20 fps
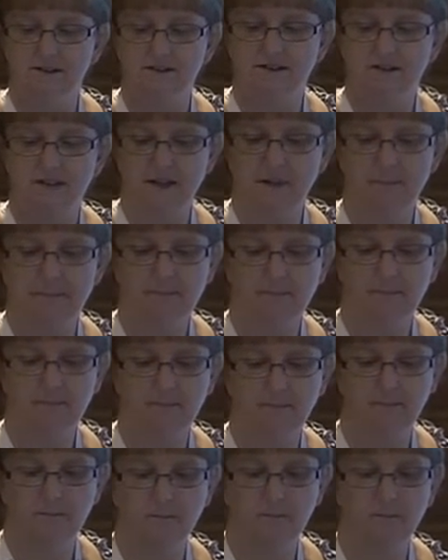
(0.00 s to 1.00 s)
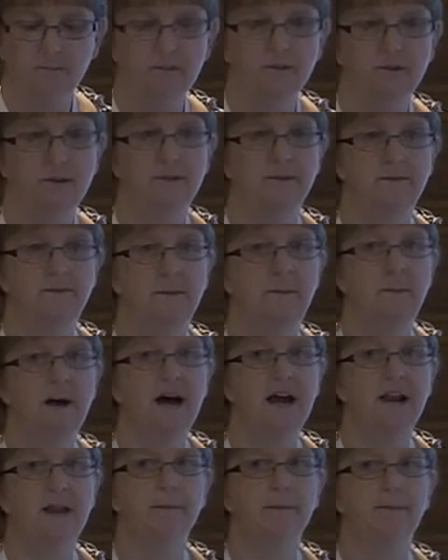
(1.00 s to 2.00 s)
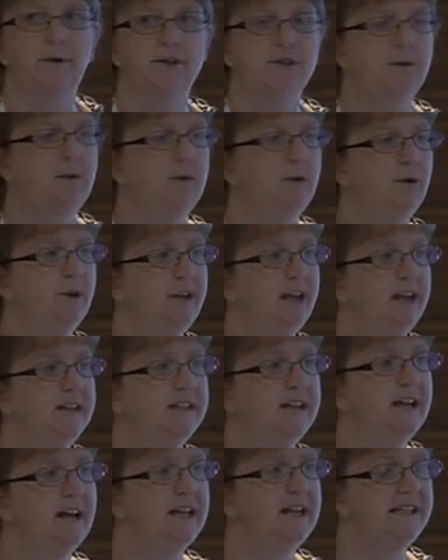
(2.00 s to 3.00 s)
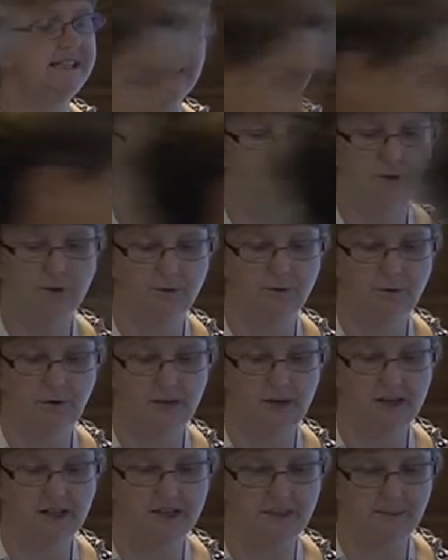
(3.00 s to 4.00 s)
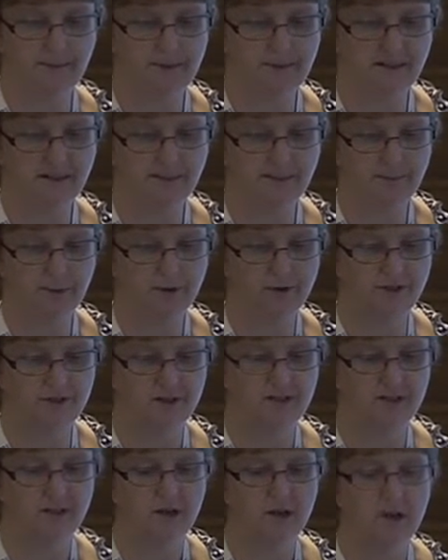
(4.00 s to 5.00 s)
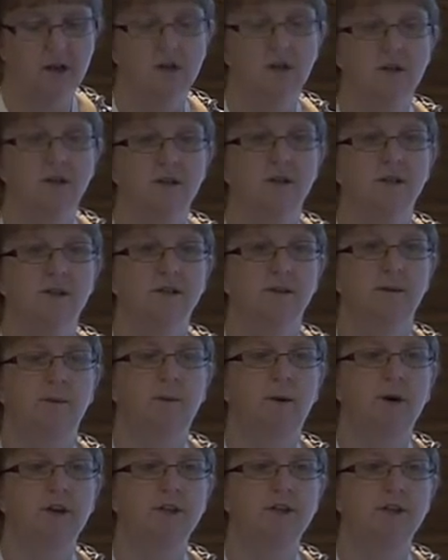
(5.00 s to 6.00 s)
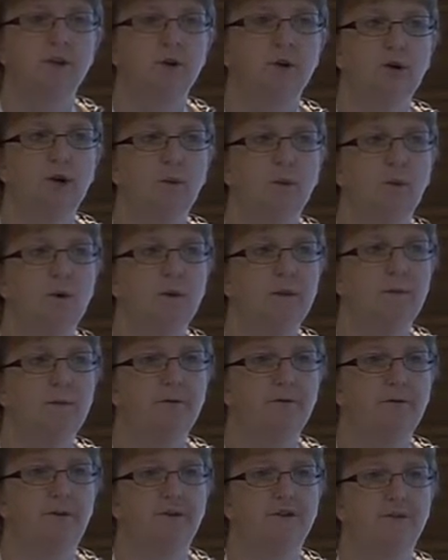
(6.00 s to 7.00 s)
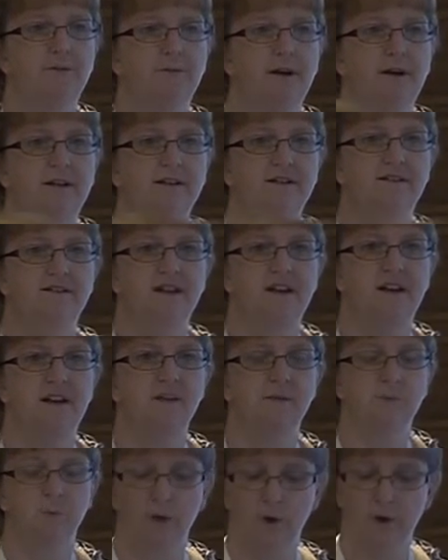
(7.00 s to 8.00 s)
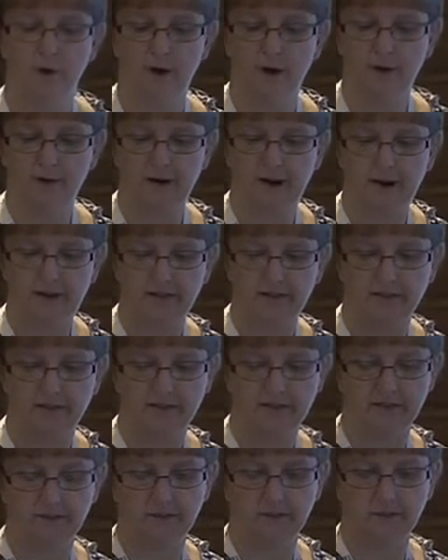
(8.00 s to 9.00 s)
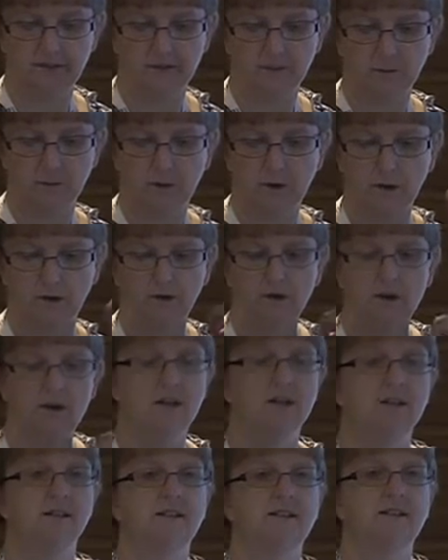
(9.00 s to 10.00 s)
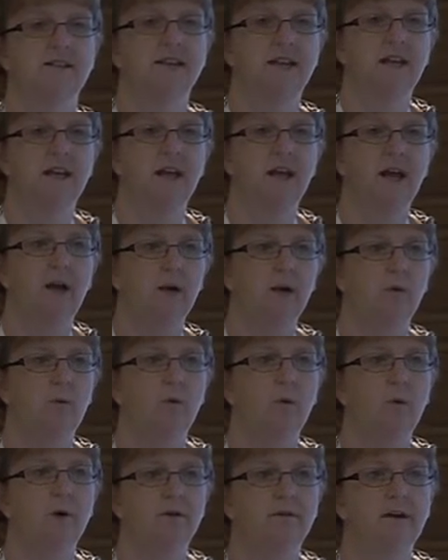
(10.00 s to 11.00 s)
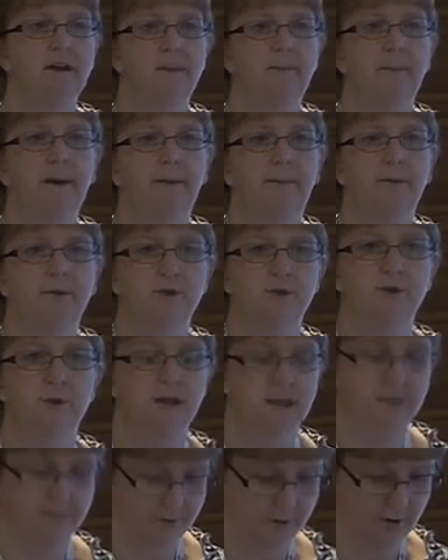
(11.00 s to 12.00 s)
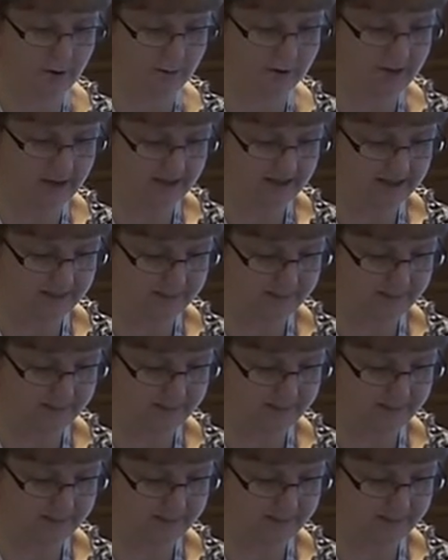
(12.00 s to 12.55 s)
So the part of the project we're looking at today is the literature review that underpins the project. So we wanted to look at what the professional practice standards were around the world to see what are other people doing in the primary care